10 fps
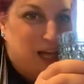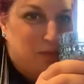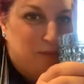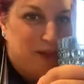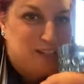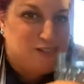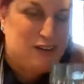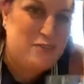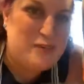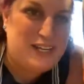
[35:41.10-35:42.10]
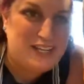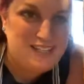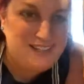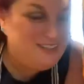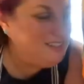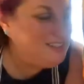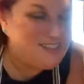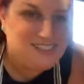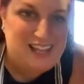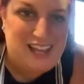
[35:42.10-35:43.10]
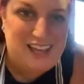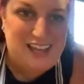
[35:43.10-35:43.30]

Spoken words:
Happy Passover to everybody. Stay